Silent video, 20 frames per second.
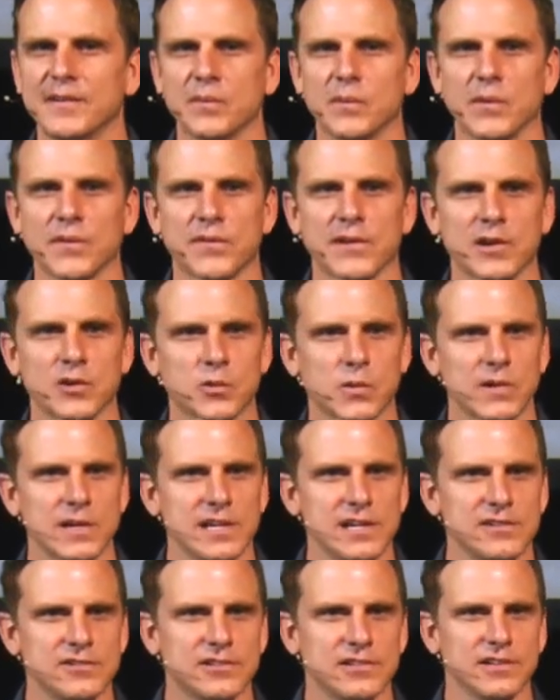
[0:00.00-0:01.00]
where things were
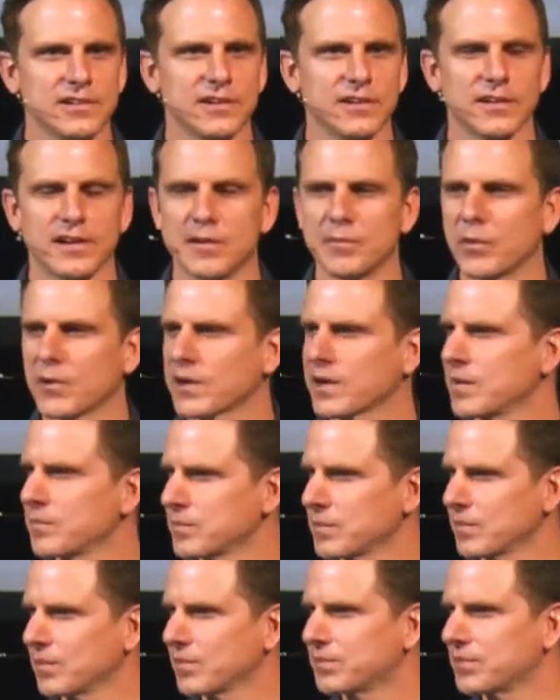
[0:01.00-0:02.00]
easier and more
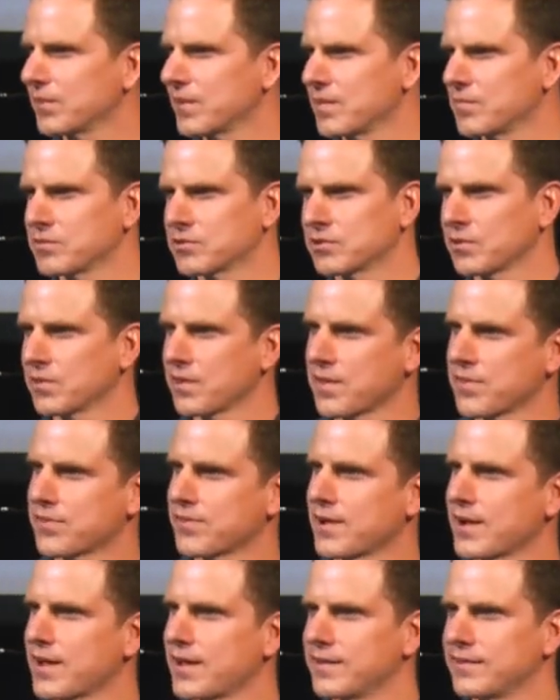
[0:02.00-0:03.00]
comfortable for them, so they
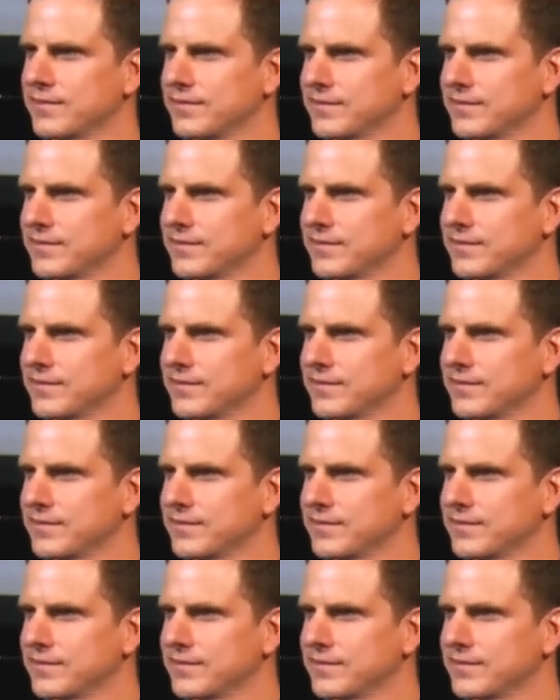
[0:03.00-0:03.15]
thought.